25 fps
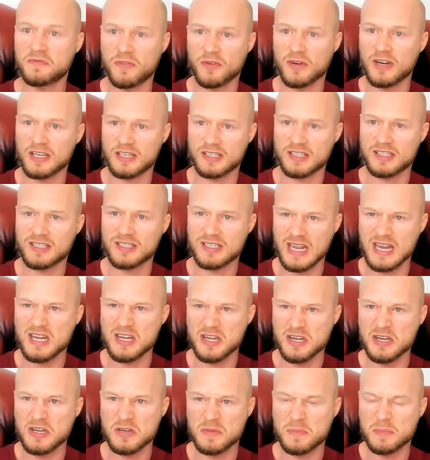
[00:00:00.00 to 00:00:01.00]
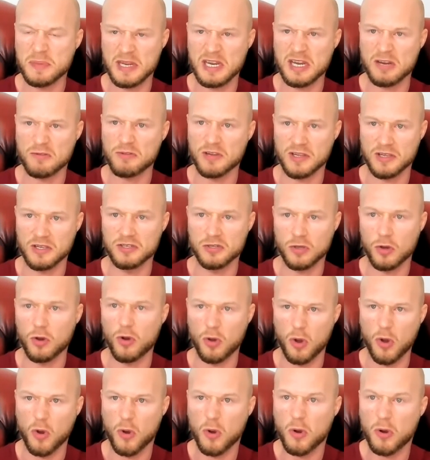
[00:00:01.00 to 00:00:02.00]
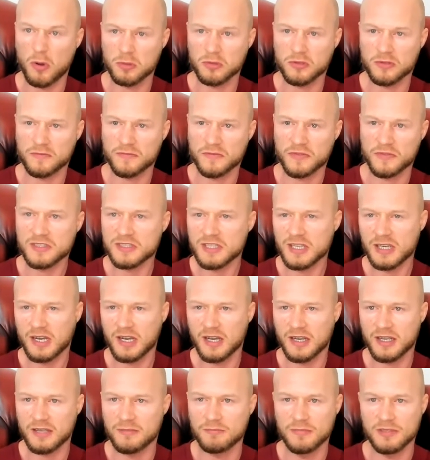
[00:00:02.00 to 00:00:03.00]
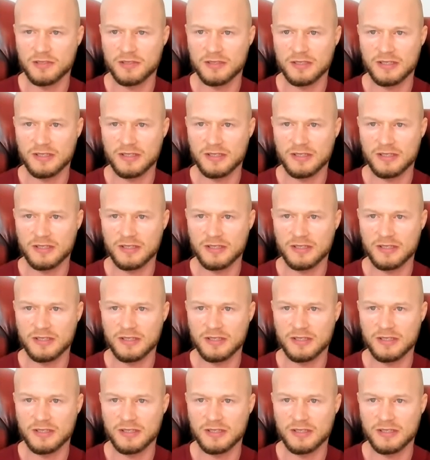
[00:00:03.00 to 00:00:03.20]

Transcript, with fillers: for an extended period or all of the time